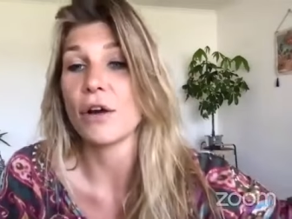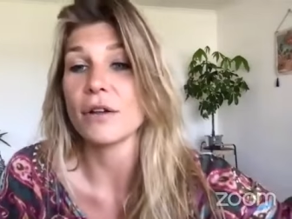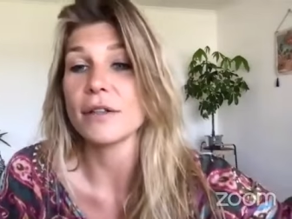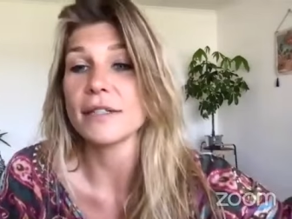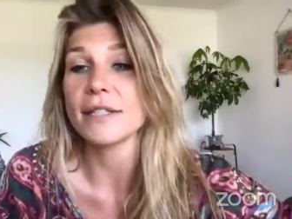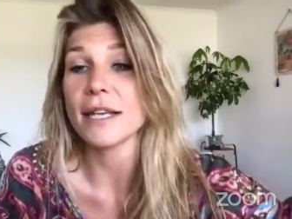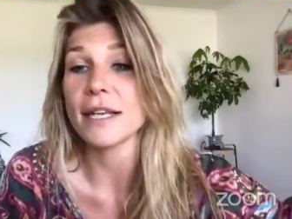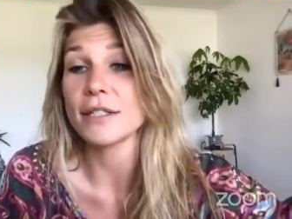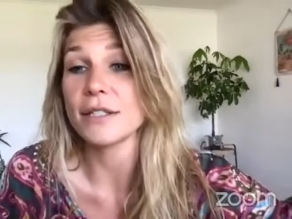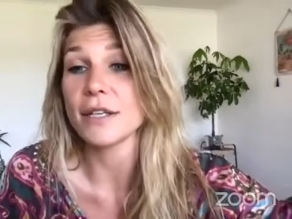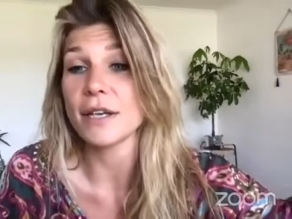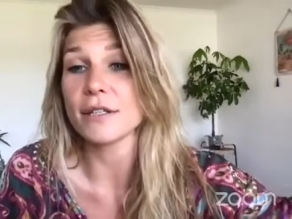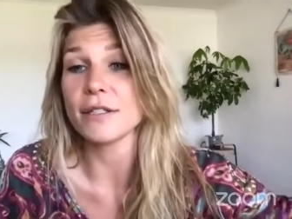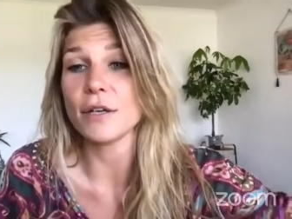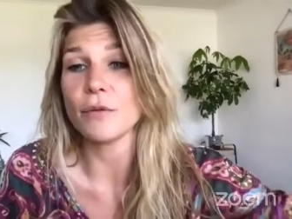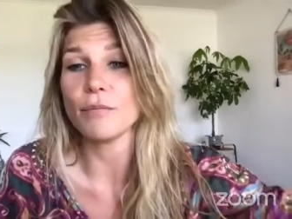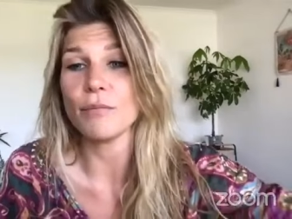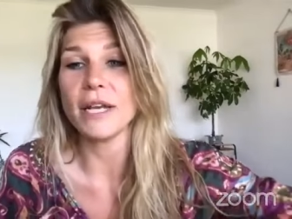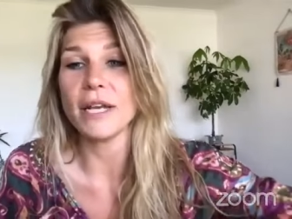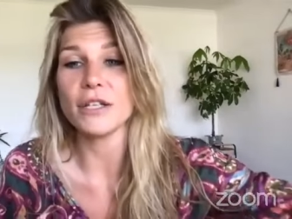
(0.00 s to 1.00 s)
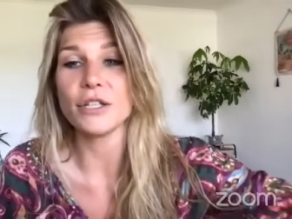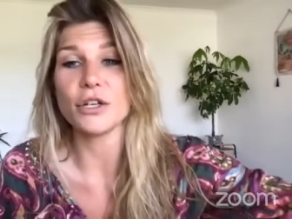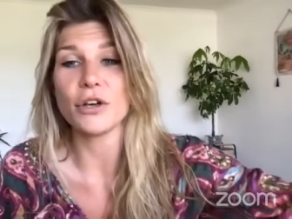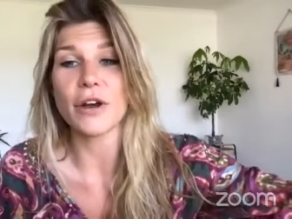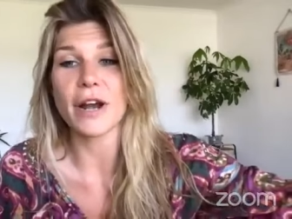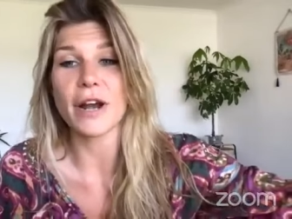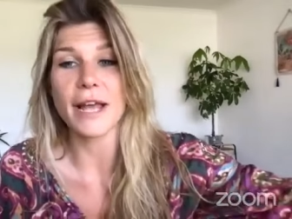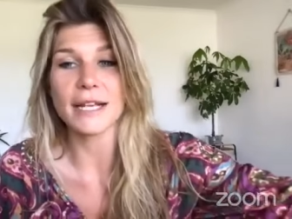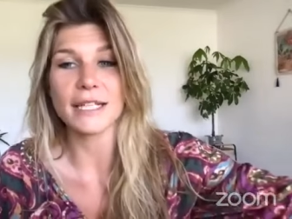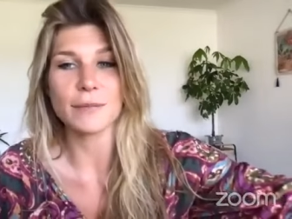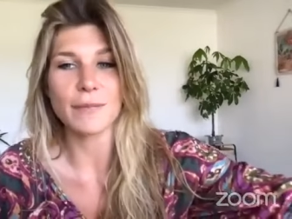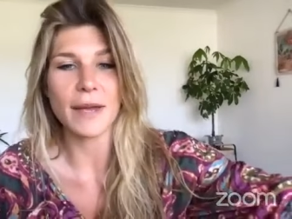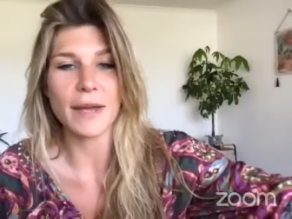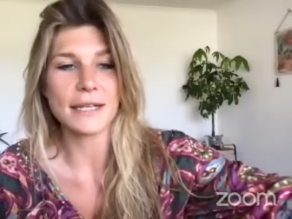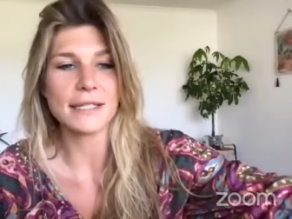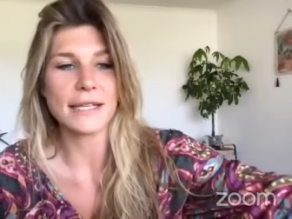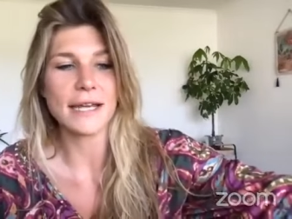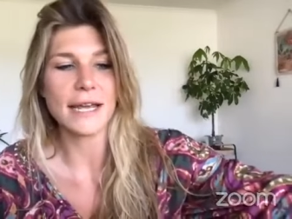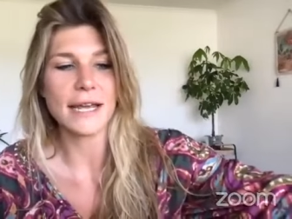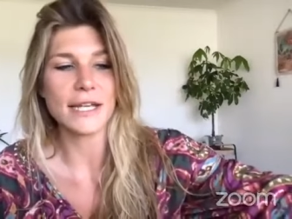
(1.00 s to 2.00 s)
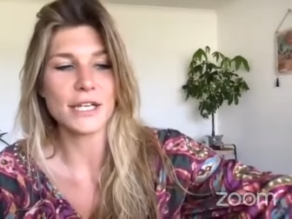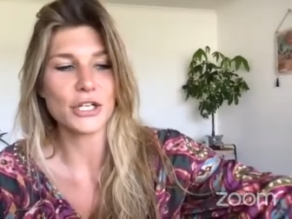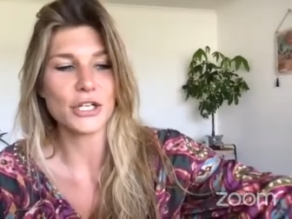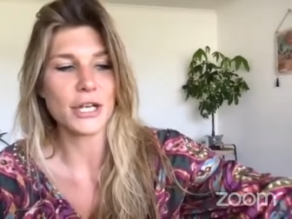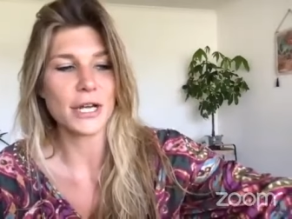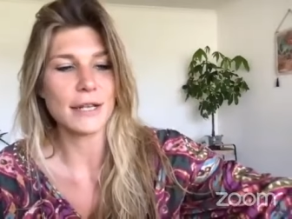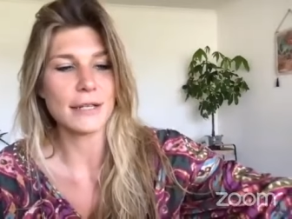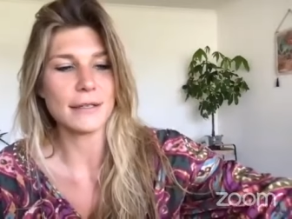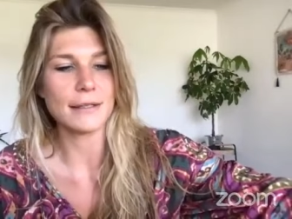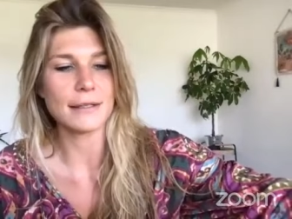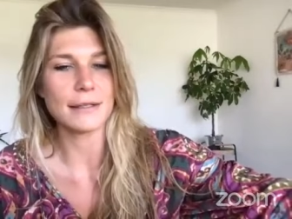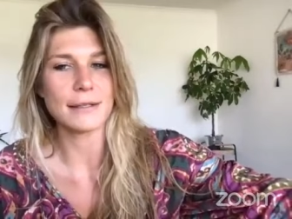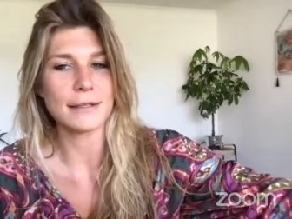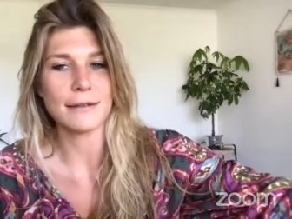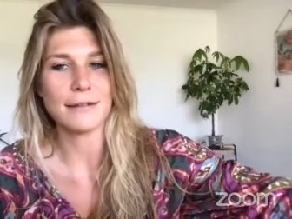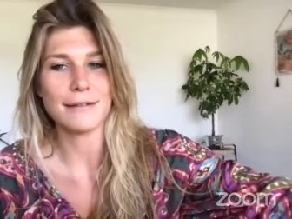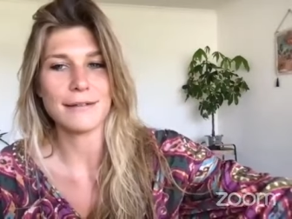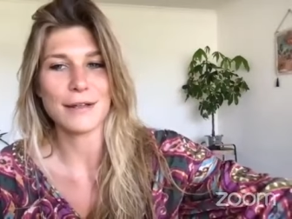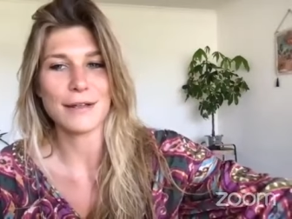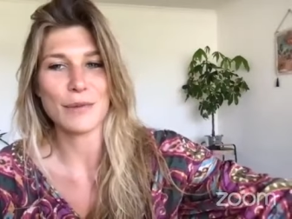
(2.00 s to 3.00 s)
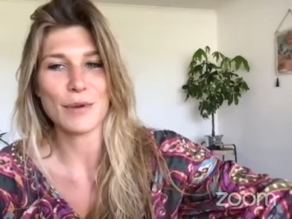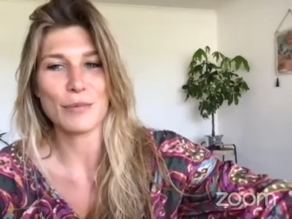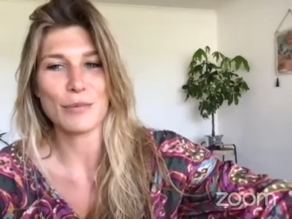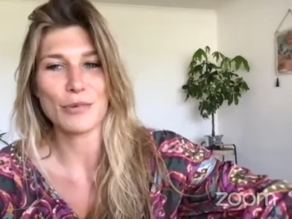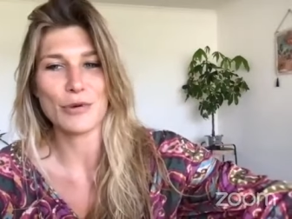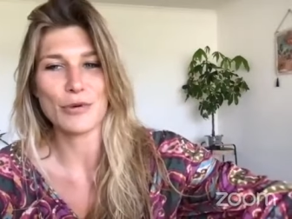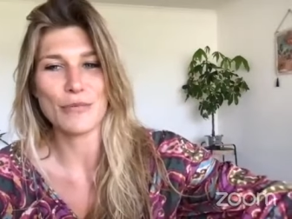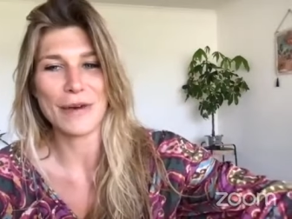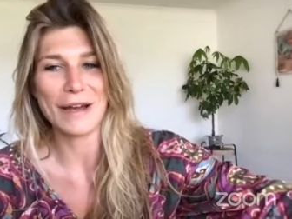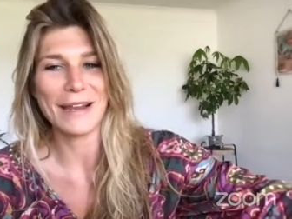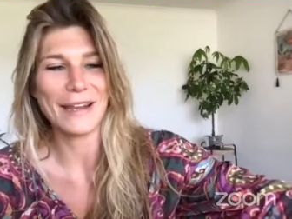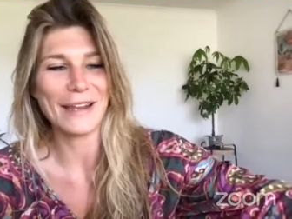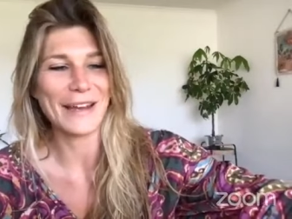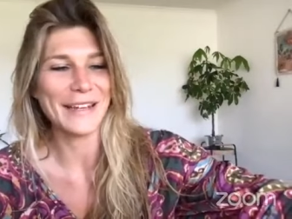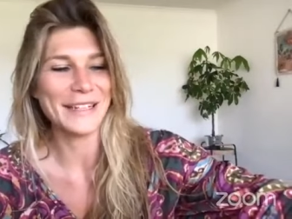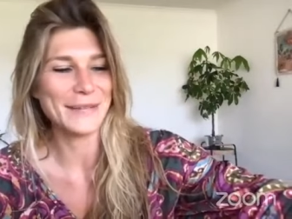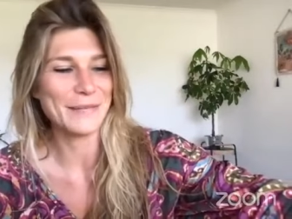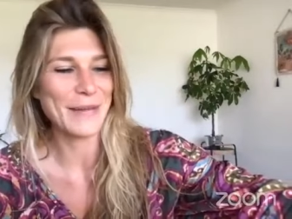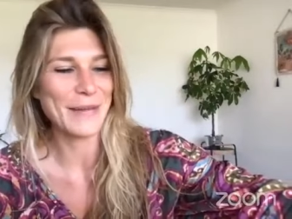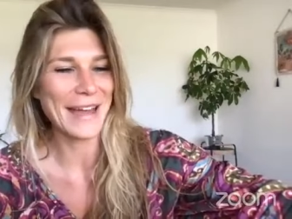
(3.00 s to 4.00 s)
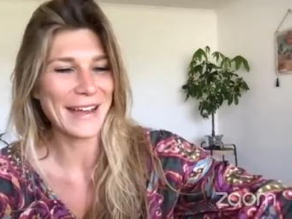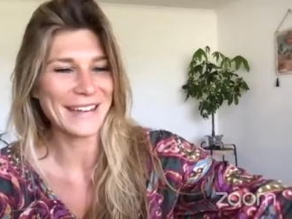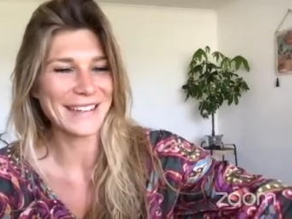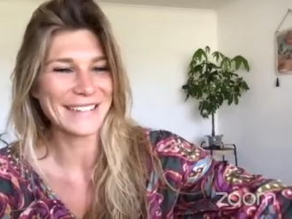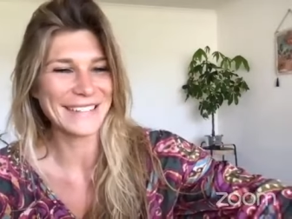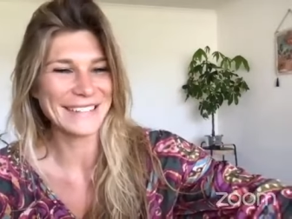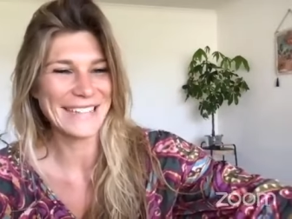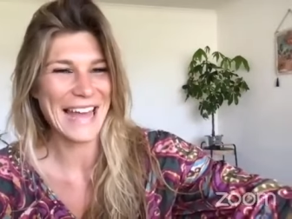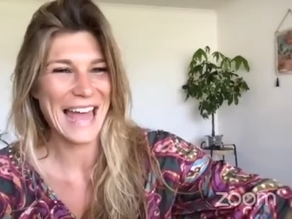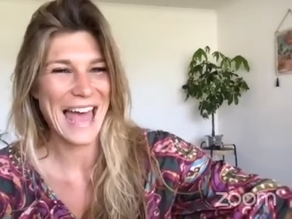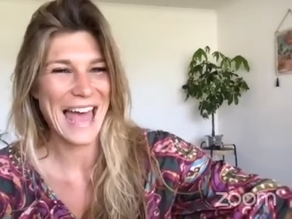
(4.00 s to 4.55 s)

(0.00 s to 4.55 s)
the content doesn't meet your expectations, let me put my light back,